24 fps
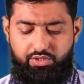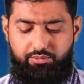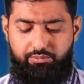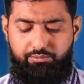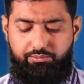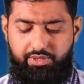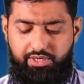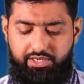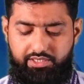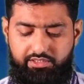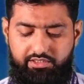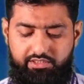
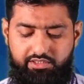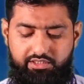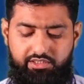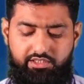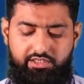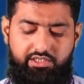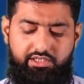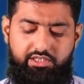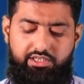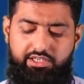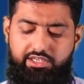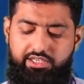but
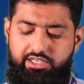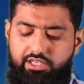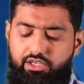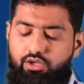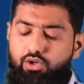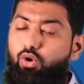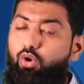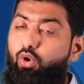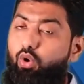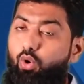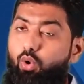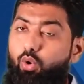in
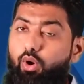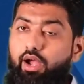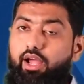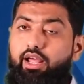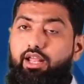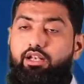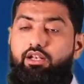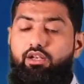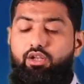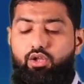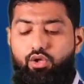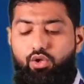
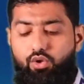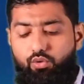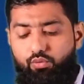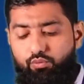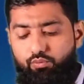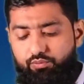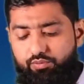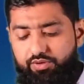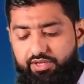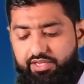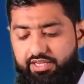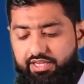OL
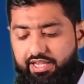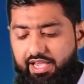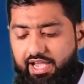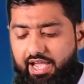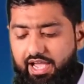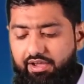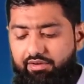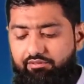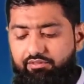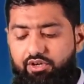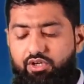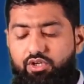we
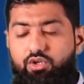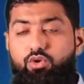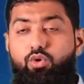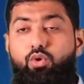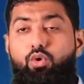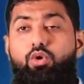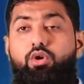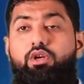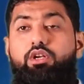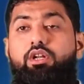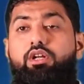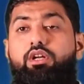have a
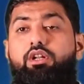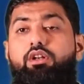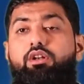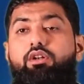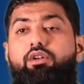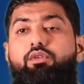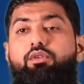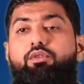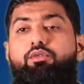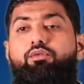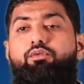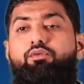total
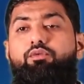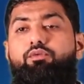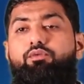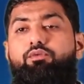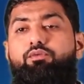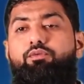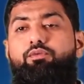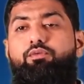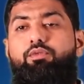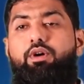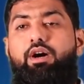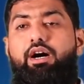
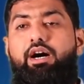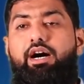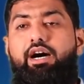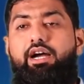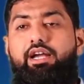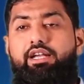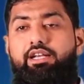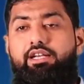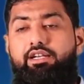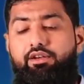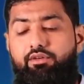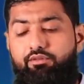
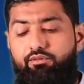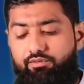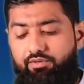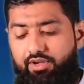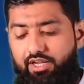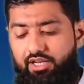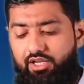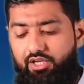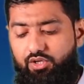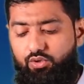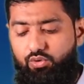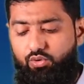5
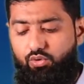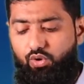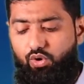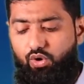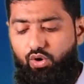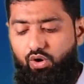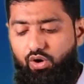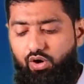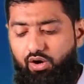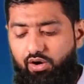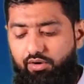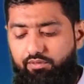value
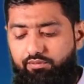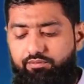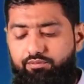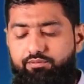of